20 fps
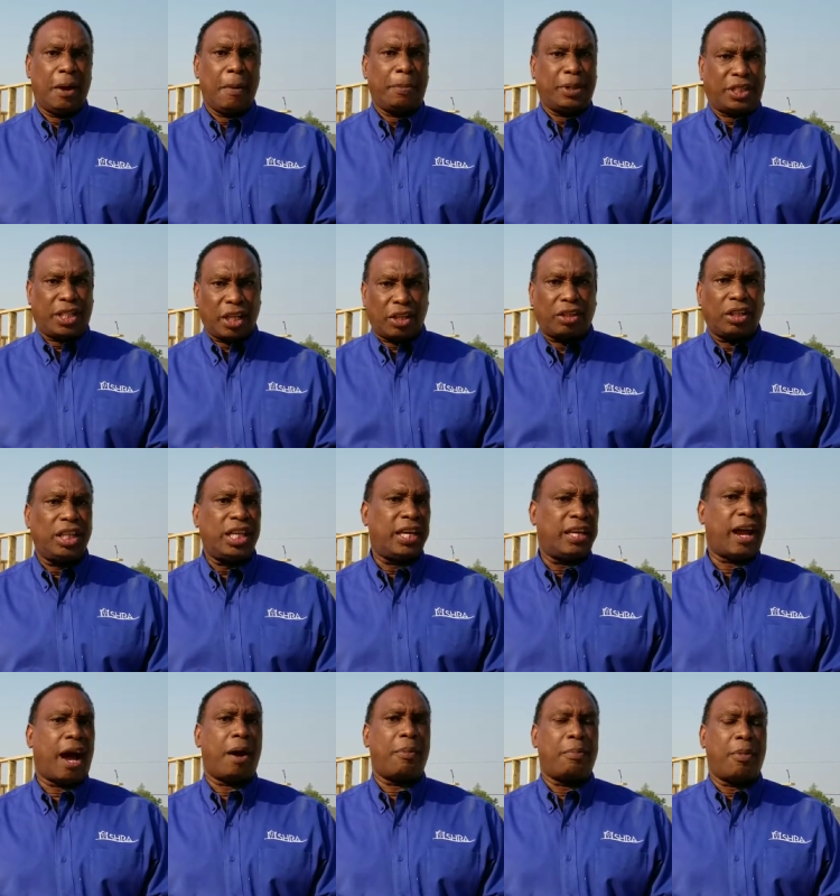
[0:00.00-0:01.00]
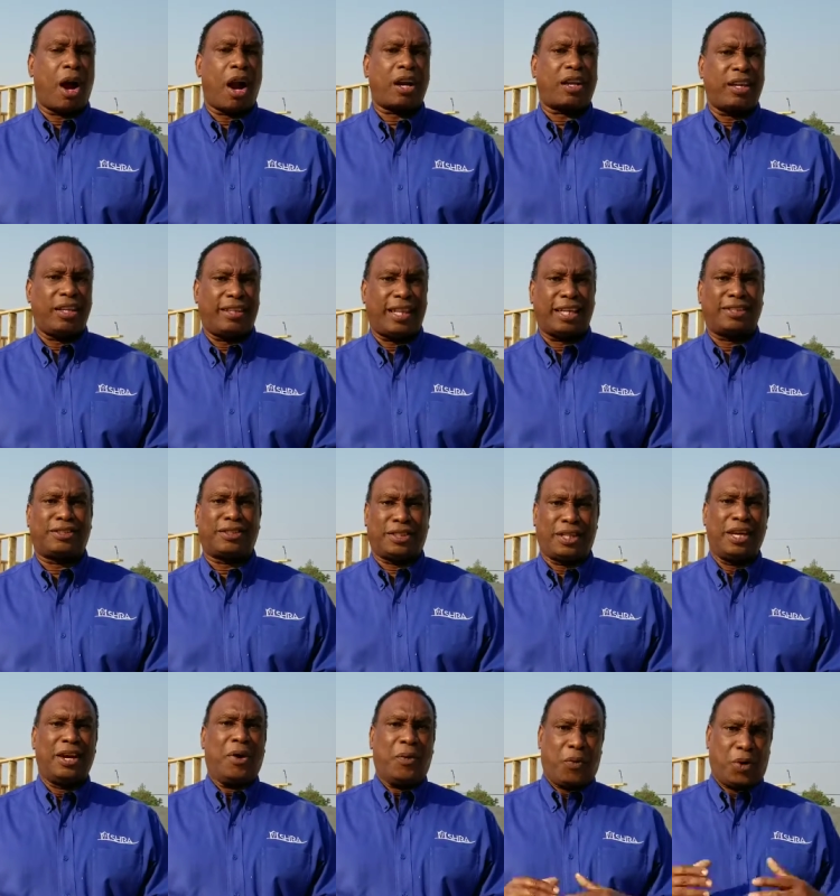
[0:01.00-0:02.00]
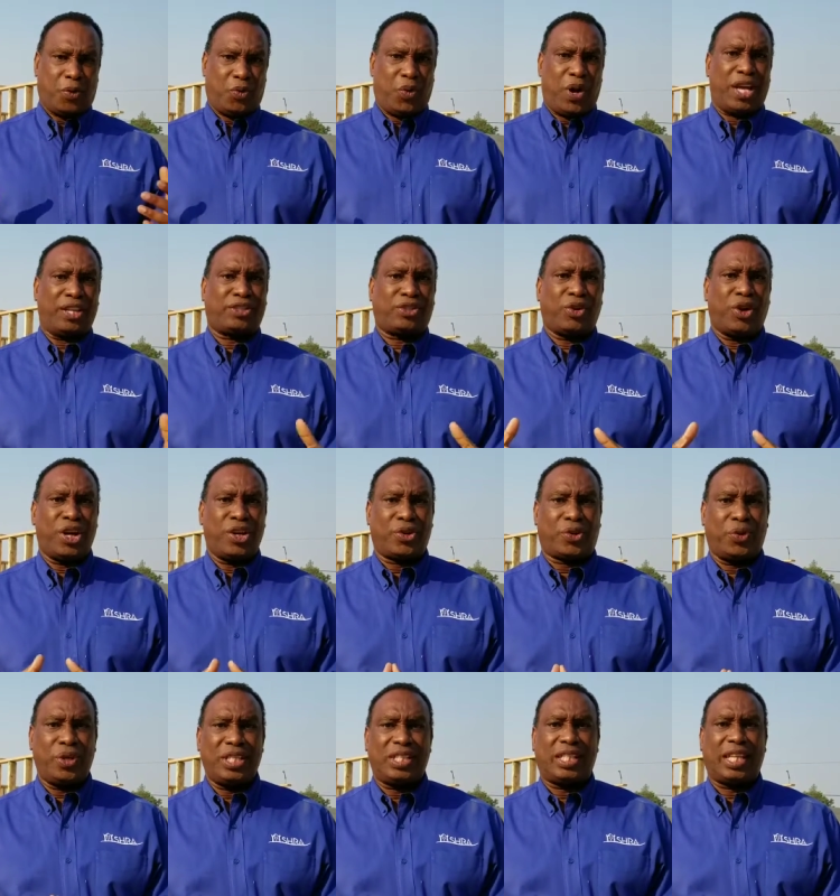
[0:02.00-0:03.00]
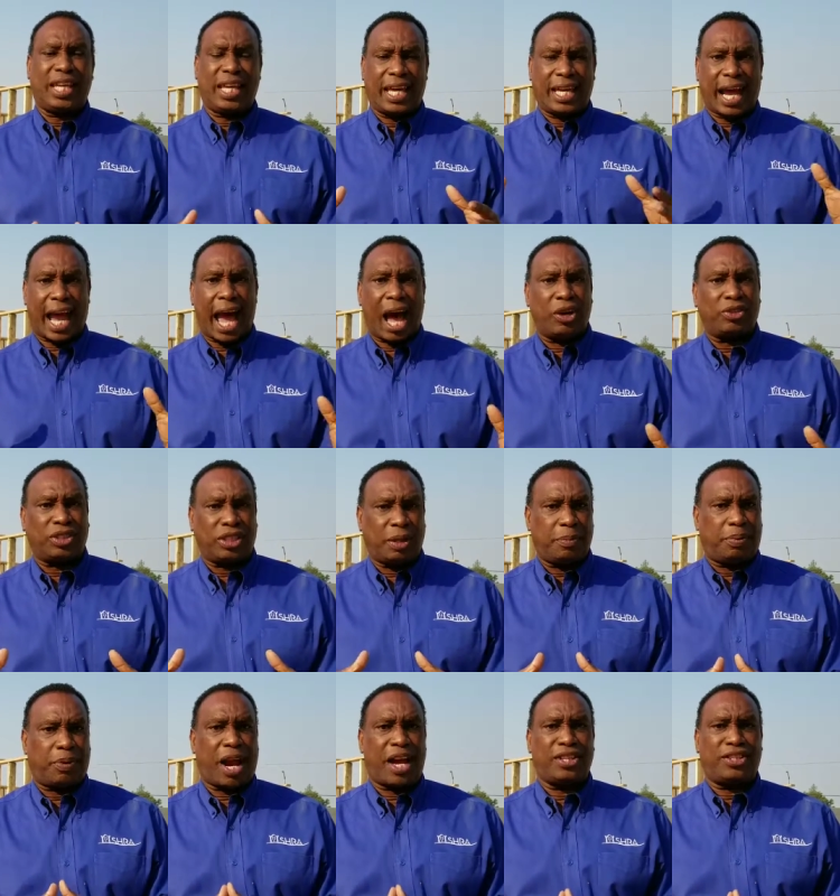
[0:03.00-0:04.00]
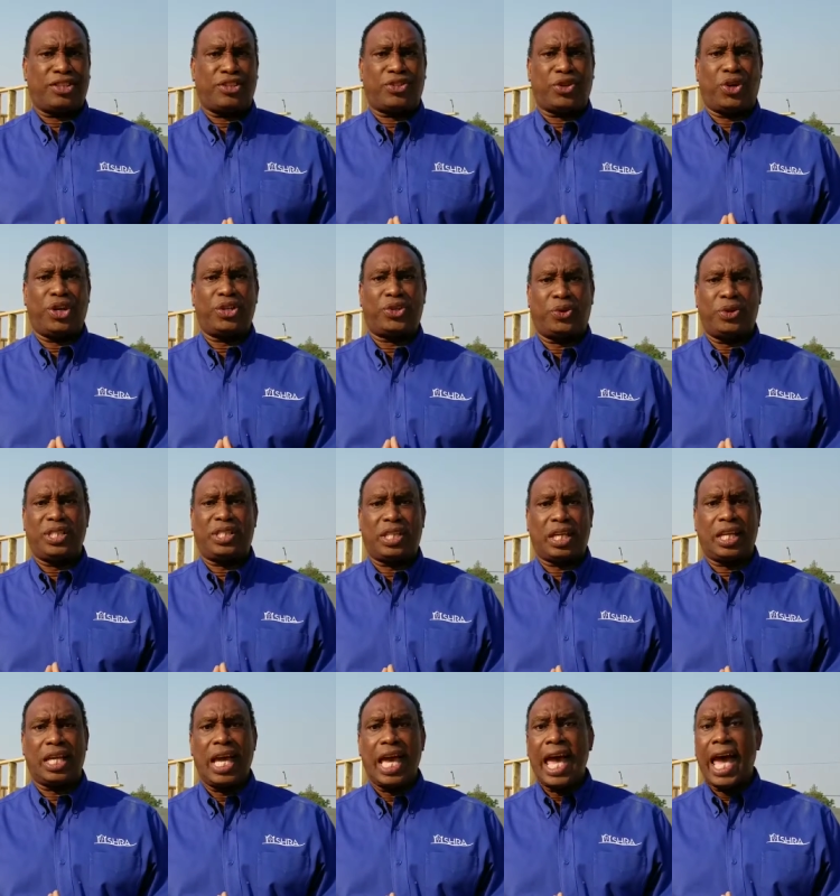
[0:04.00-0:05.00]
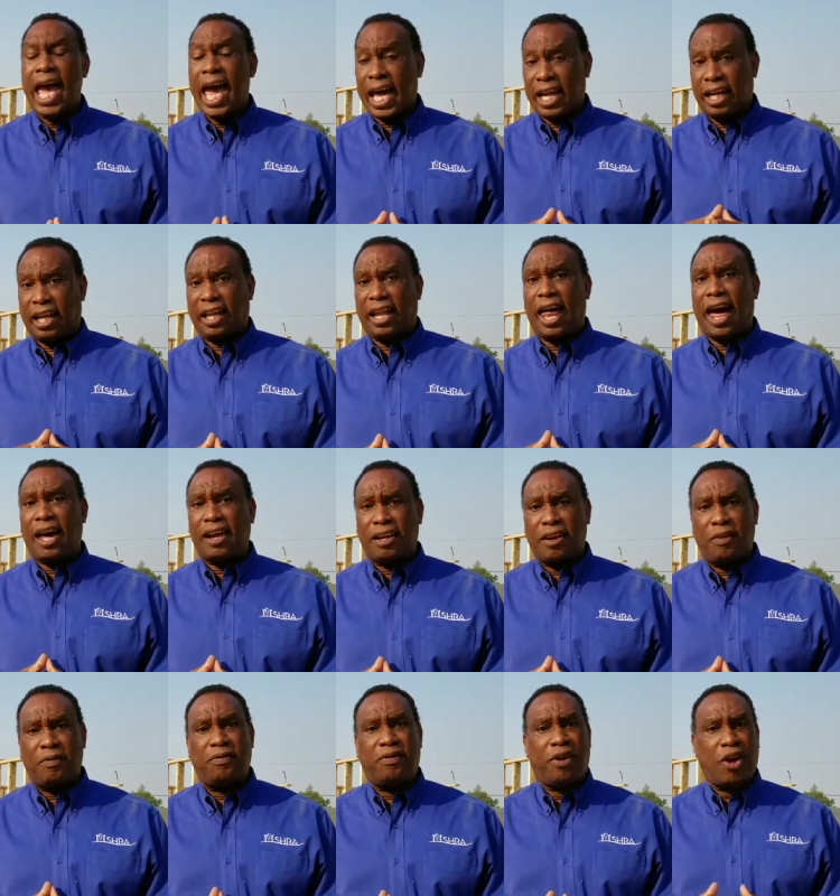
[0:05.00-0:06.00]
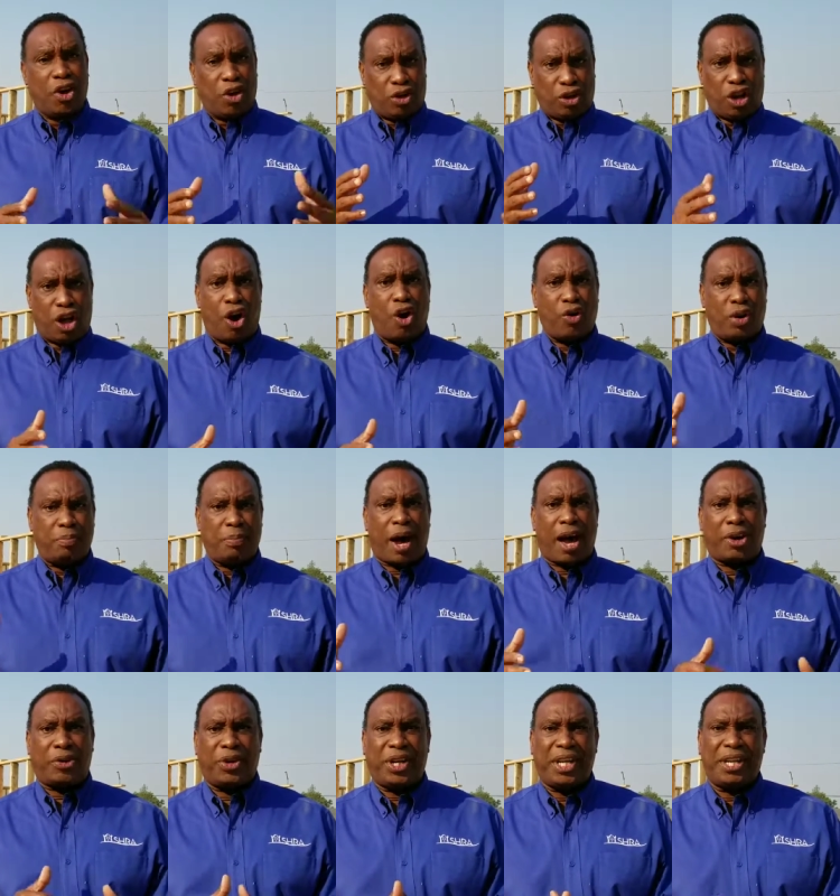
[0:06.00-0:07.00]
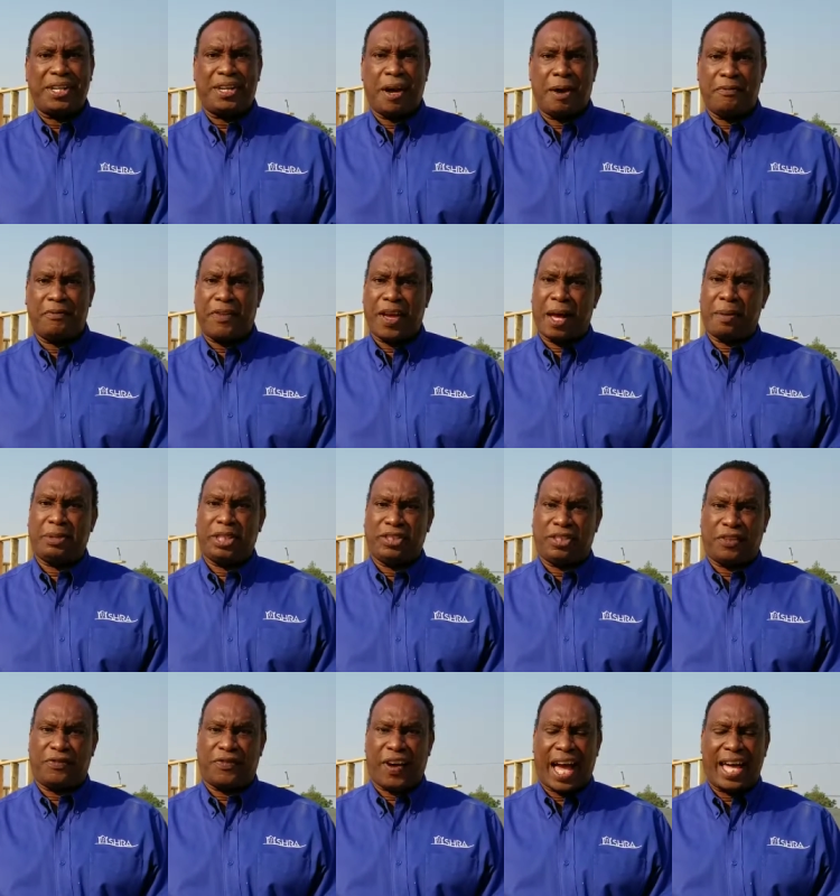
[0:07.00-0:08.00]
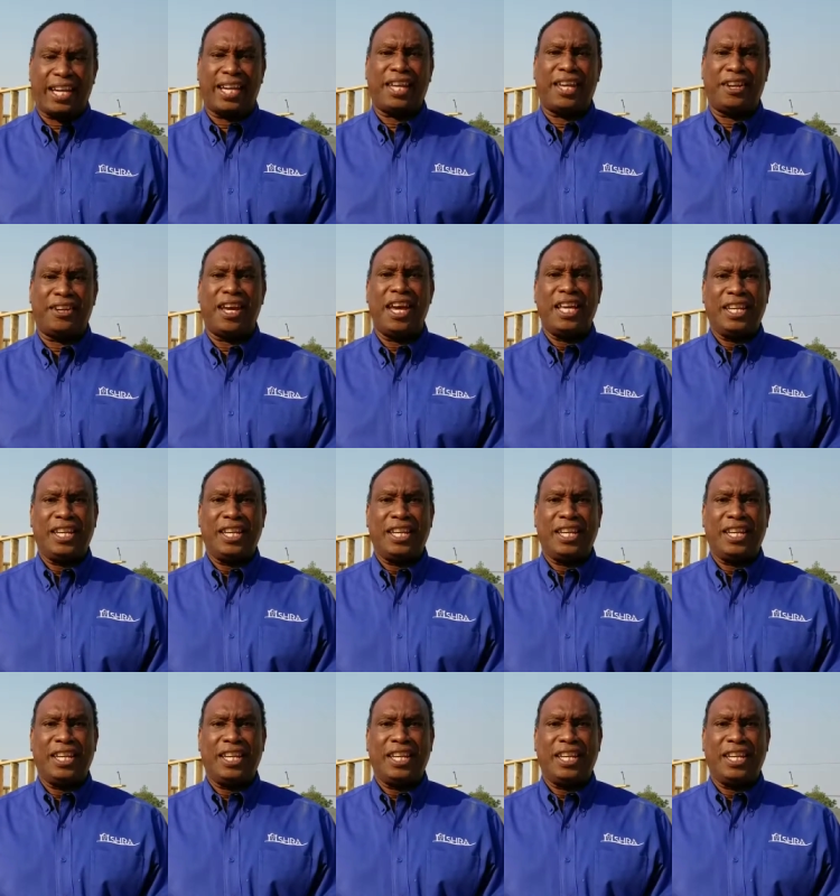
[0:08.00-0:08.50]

particularly in our market that's where rents are increasing and housing prices are increasing, and a lot of low and moderate income families are finding it